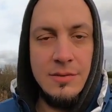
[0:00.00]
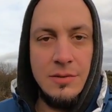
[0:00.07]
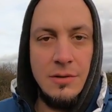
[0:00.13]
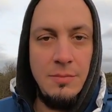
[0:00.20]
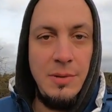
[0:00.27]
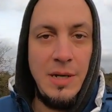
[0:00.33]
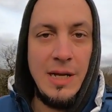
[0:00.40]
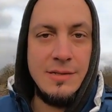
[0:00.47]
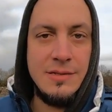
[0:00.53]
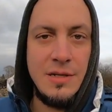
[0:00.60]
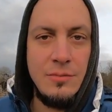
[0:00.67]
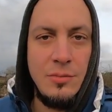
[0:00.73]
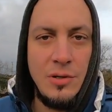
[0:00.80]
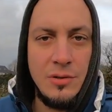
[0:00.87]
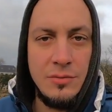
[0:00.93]
so plants
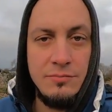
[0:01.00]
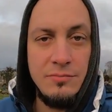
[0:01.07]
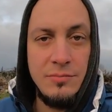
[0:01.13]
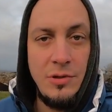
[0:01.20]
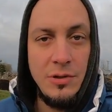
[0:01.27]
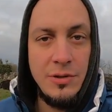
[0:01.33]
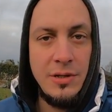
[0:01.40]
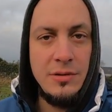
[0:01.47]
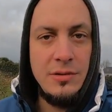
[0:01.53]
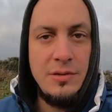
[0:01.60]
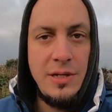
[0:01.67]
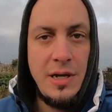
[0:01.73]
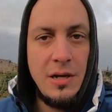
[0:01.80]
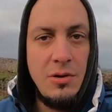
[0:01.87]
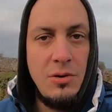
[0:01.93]
that we're looking to
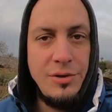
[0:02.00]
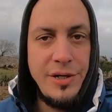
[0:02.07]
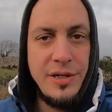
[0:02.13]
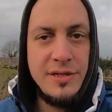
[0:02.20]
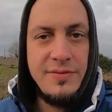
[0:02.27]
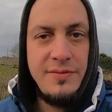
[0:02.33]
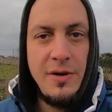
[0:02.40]
take cuttings